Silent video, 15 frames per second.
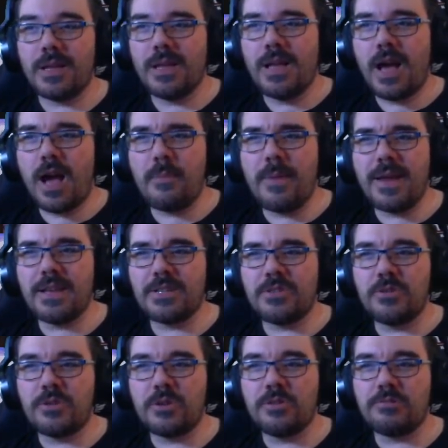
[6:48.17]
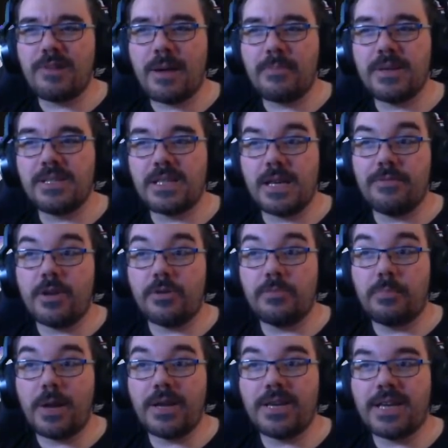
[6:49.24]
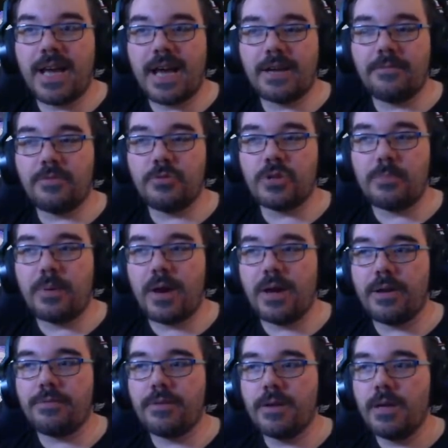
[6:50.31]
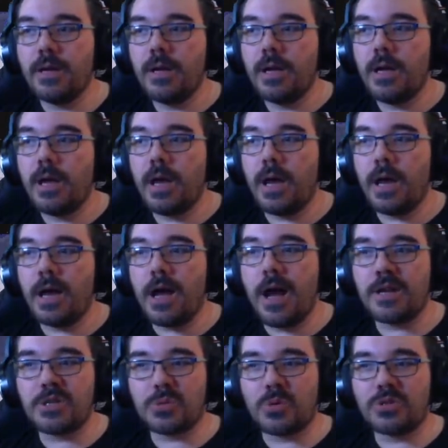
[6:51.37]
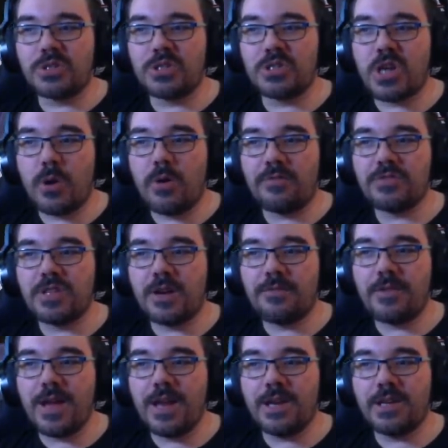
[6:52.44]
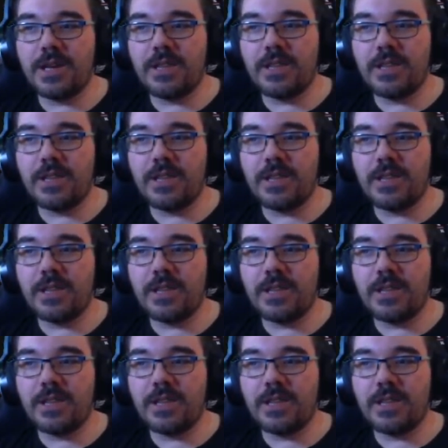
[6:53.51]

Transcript: made it so you couldn't grab these, even though you blatantly can if you jump high enough. I just wanted to show off stuff and this